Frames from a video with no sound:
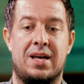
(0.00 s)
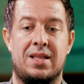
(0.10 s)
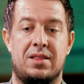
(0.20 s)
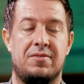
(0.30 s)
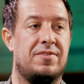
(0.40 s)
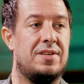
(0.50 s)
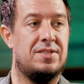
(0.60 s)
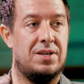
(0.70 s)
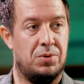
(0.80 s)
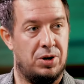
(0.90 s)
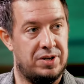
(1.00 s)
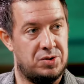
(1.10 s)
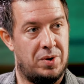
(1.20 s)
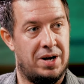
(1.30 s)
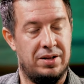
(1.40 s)
in the VC world
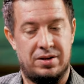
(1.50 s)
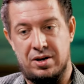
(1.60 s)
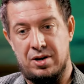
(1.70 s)
as well.